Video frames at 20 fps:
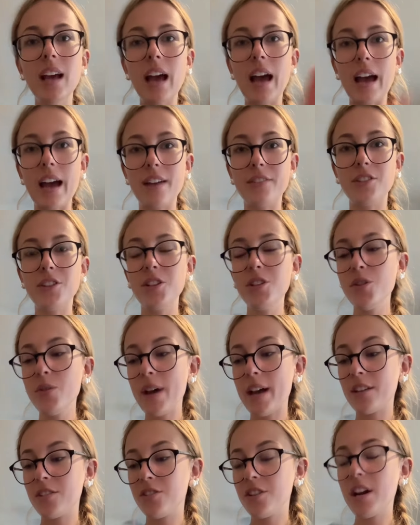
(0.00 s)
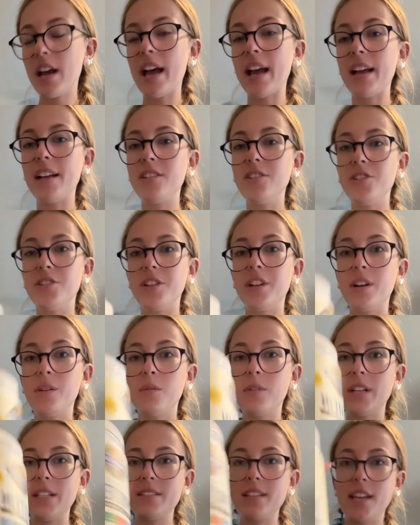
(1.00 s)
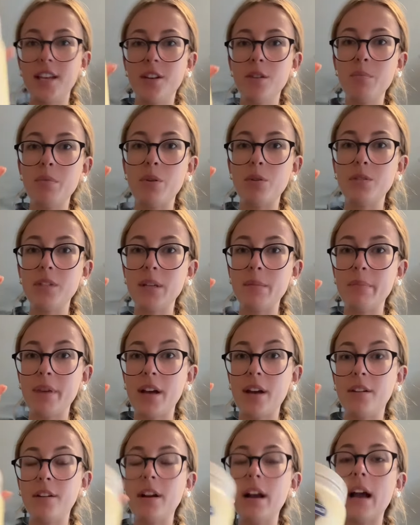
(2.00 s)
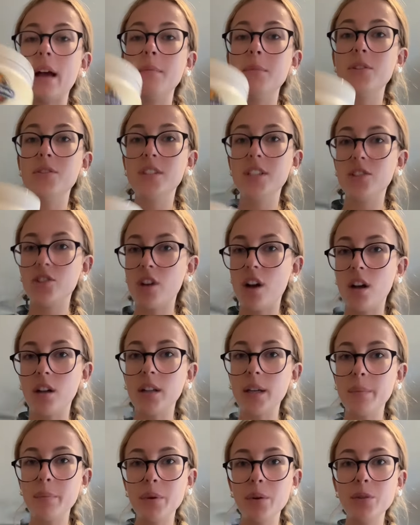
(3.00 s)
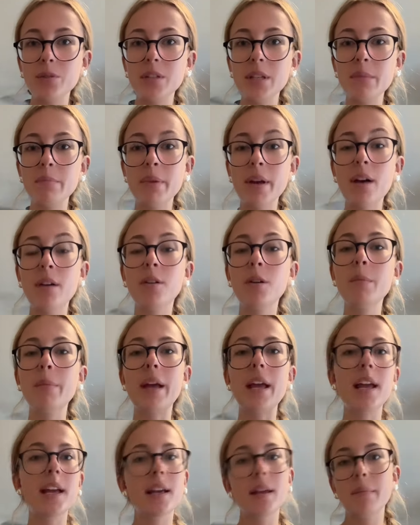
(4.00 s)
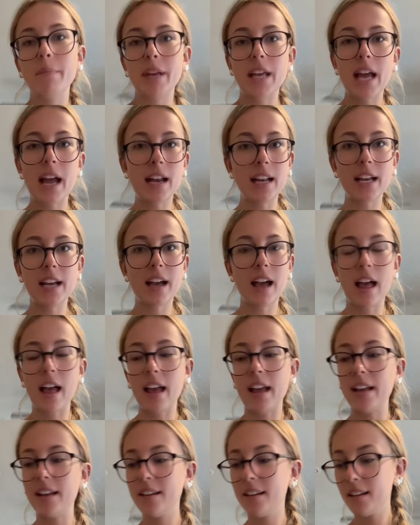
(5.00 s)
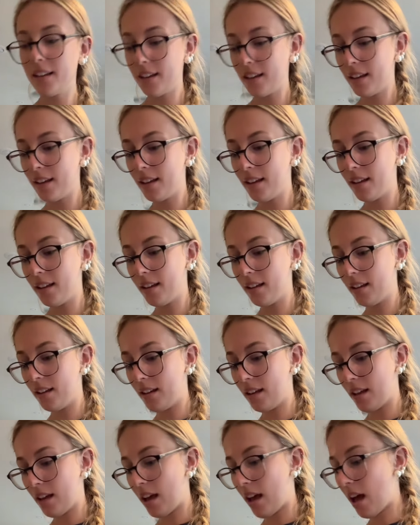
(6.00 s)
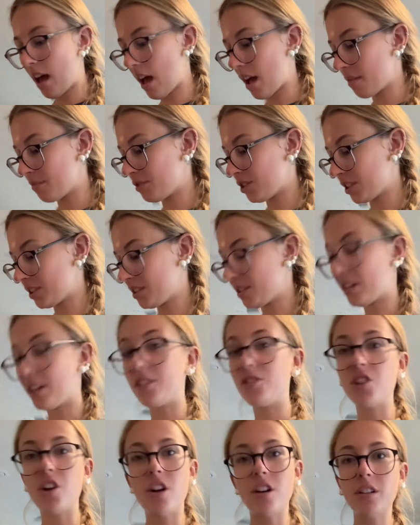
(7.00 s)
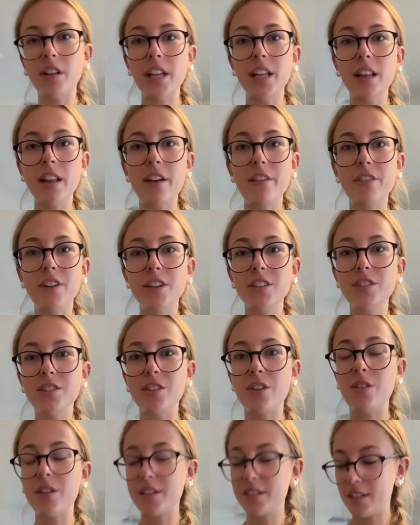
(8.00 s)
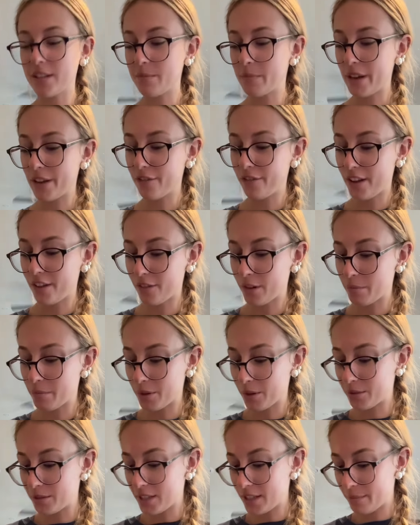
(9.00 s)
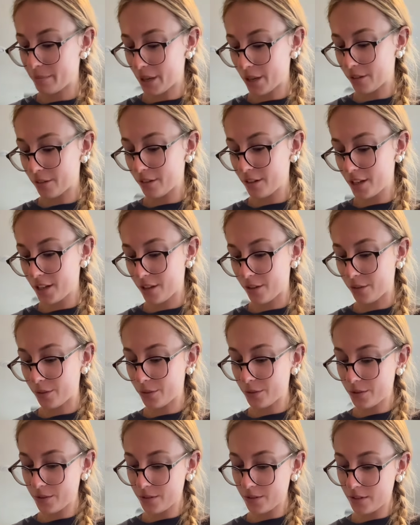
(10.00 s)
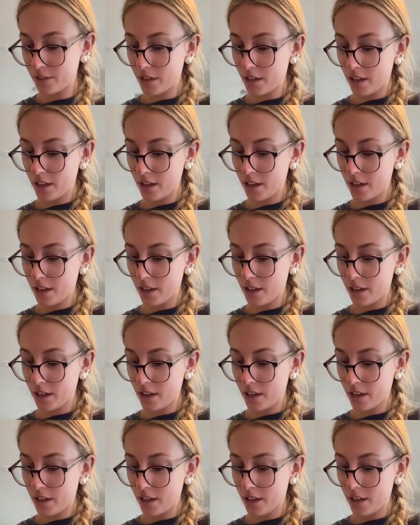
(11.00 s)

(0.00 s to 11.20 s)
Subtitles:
After you add your ice, you're going to want to take your protein powder. I'm using chocolate protein powder, but it can be any kind. I'm just a chocolate lover, so this is my favorite protein powder to use.